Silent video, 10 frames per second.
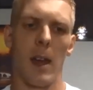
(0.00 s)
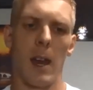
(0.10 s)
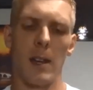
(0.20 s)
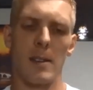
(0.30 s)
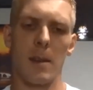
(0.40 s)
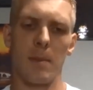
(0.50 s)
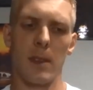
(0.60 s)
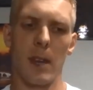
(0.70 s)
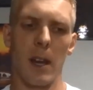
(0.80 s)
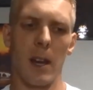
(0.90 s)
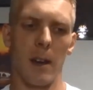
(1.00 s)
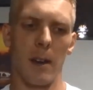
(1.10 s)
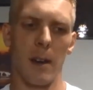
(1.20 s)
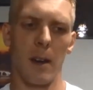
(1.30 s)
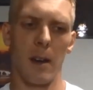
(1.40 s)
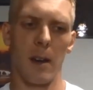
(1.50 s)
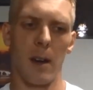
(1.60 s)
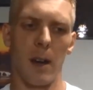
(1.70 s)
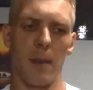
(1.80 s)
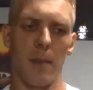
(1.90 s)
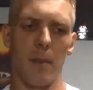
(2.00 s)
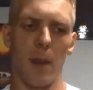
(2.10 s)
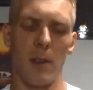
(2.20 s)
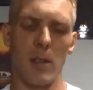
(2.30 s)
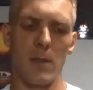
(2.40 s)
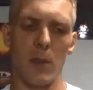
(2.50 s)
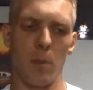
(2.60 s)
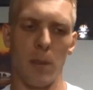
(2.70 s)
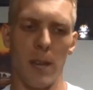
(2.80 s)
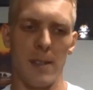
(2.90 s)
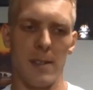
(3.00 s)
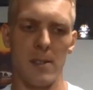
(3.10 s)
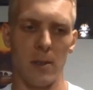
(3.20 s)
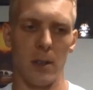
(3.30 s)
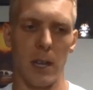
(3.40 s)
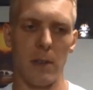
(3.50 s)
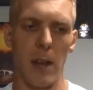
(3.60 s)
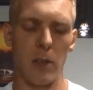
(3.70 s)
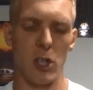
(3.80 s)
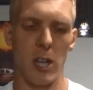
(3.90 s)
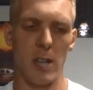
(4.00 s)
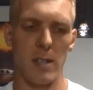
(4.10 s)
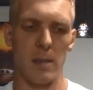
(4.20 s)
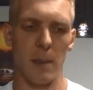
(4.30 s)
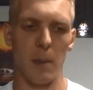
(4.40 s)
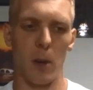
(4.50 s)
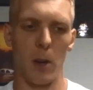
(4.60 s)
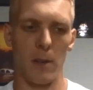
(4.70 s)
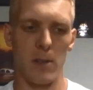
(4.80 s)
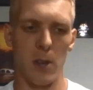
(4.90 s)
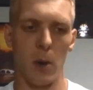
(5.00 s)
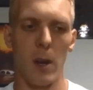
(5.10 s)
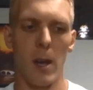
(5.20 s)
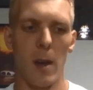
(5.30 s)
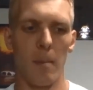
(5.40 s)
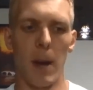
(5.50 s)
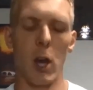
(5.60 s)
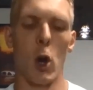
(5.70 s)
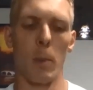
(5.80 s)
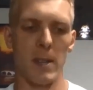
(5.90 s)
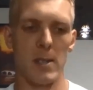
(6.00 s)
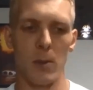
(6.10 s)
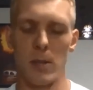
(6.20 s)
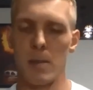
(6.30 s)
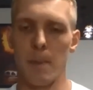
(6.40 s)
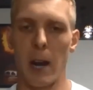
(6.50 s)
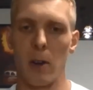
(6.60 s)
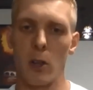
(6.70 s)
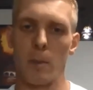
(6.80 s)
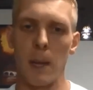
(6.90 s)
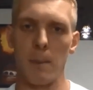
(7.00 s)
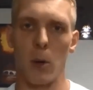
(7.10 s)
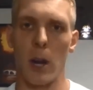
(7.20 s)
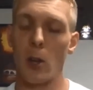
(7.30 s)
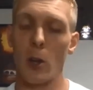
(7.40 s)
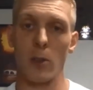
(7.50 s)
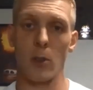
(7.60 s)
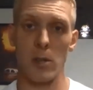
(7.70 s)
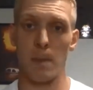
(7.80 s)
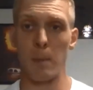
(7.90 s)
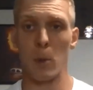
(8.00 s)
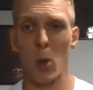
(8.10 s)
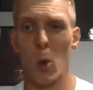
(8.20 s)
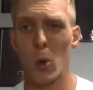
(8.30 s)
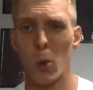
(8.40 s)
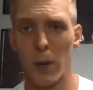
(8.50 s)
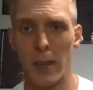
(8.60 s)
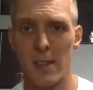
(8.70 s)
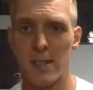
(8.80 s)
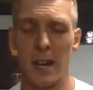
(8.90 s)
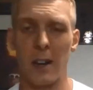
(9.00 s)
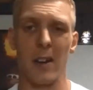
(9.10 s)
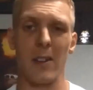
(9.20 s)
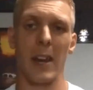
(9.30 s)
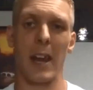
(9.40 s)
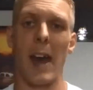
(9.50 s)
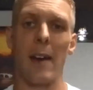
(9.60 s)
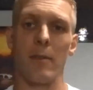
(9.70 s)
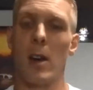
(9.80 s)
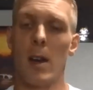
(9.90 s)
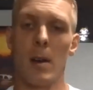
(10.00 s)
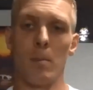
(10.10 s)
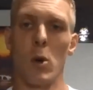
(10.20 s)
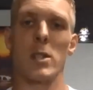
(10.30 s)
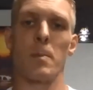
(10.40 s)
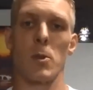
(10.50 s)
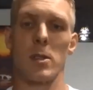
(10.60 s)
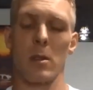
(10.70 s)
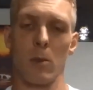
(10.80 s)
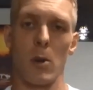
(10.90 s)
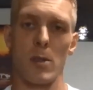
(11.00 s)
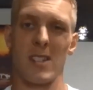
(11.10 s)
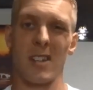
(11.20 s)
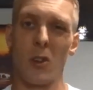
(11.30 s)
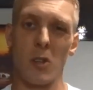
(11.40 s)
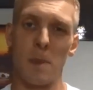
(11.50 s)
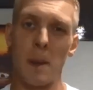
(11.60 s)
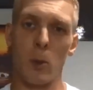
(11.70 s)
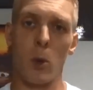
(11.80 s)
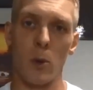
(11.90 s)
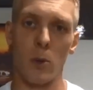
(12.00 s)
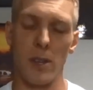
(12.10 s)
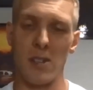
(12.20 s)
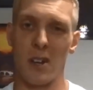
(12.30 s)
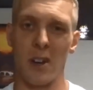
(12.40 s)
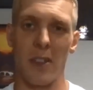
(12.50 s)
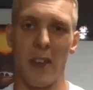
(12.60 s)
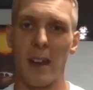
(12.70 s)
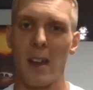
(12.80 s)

and it's something that uh, I'm I just feel blessed to even have a chance to be a part of. So my hope is to inspire other people, and I know that there's people local in this area that have multiple sclerosis. I know there's people local in this area that